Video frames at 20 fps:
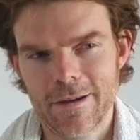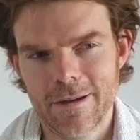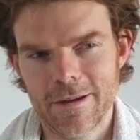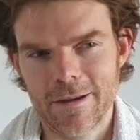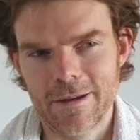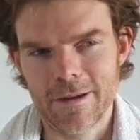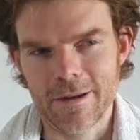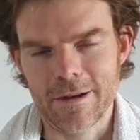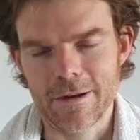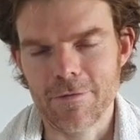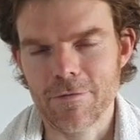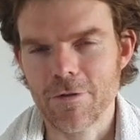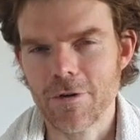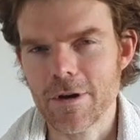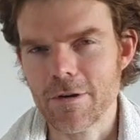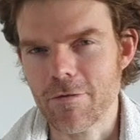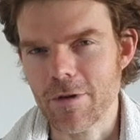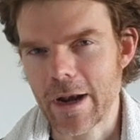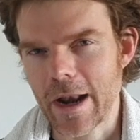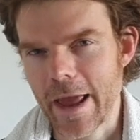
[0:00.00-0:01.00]
in a very
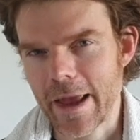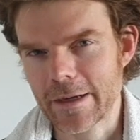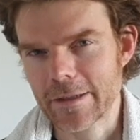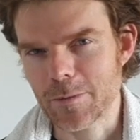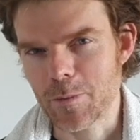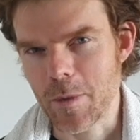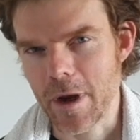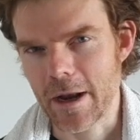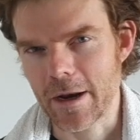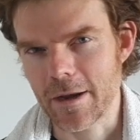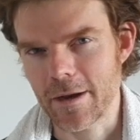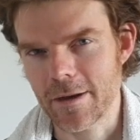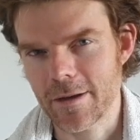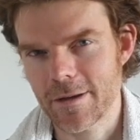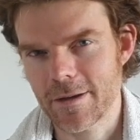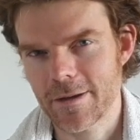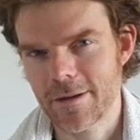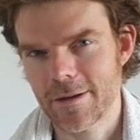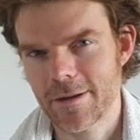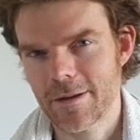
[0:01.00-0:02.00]
relaxed manner,
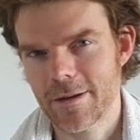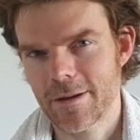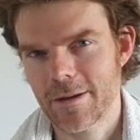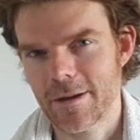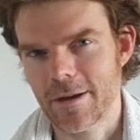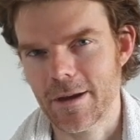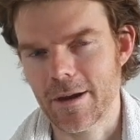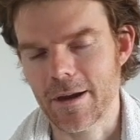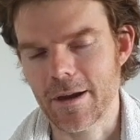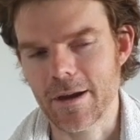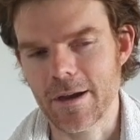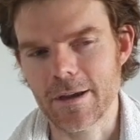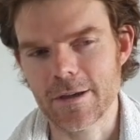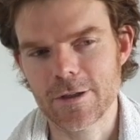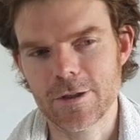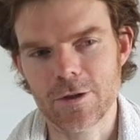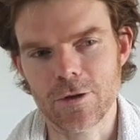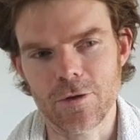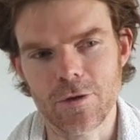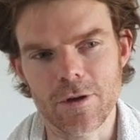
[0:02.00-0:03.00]

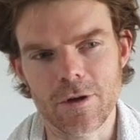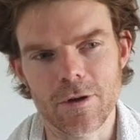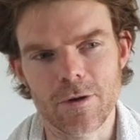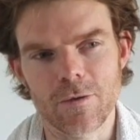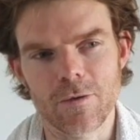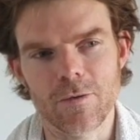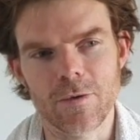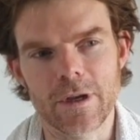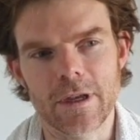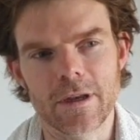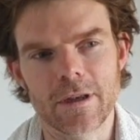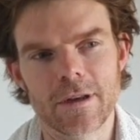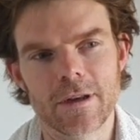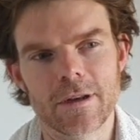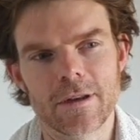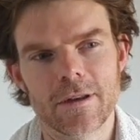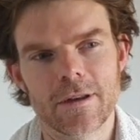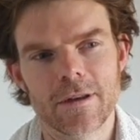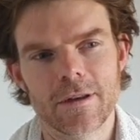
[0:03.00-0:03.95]
so that we can